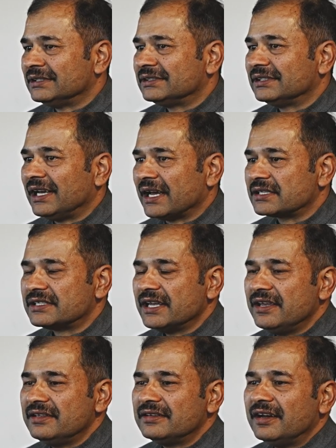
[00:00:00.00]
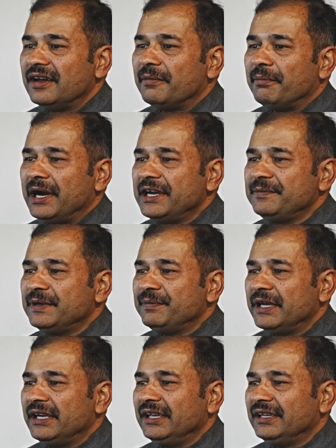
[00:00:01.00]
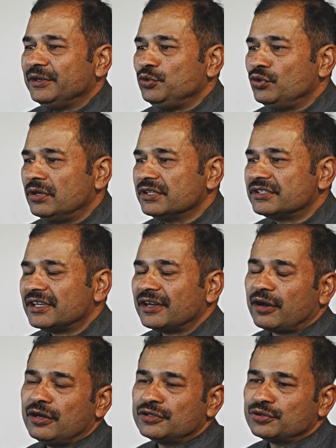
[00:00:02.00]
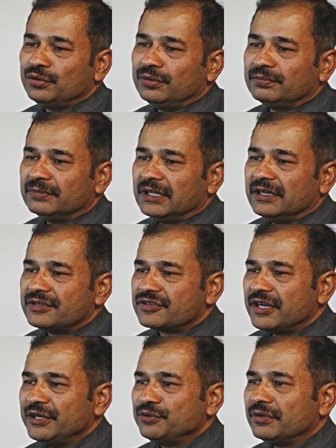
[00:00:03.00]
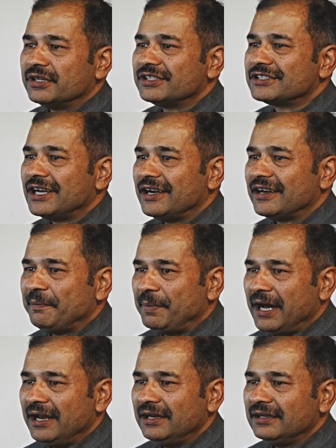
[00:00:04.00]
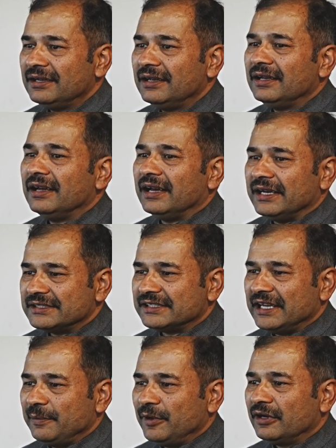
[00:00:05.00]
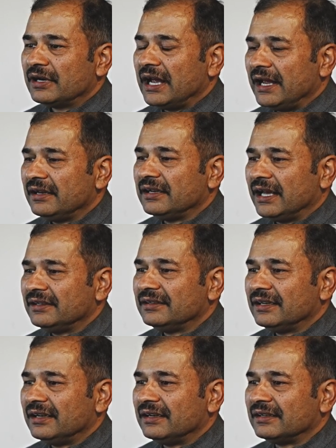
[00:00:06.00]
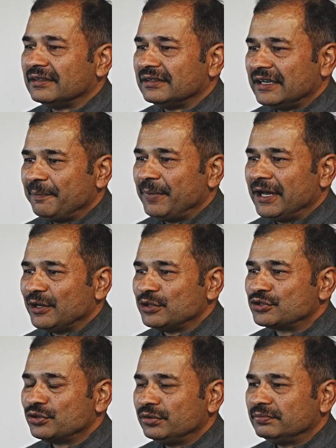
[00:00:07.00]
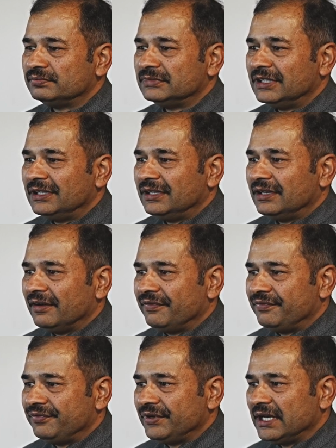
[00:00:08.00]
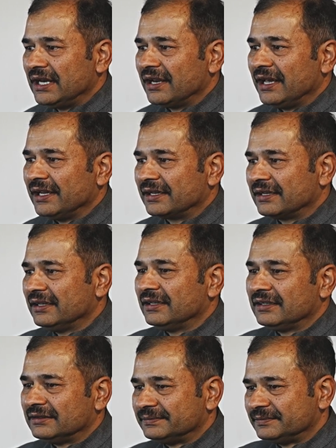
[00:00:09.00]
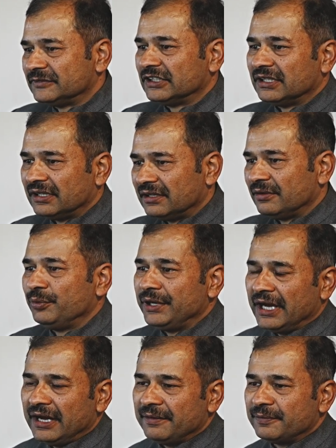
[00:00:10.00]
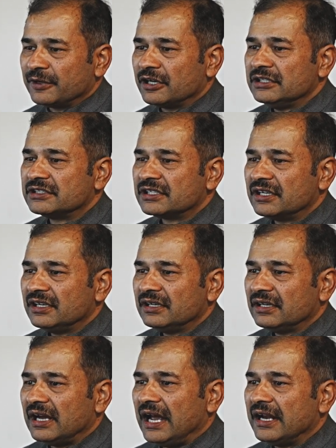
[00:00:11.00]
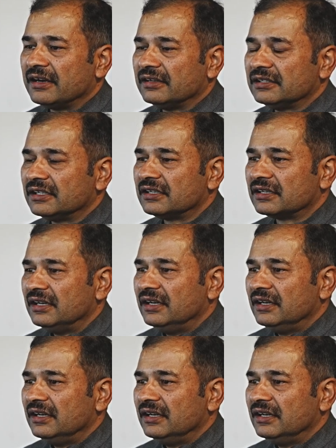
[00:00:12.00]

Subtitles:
exchange, might be many youngsters also try to understand Nepal as neighbor, and Nepal also feel like we have cultural and other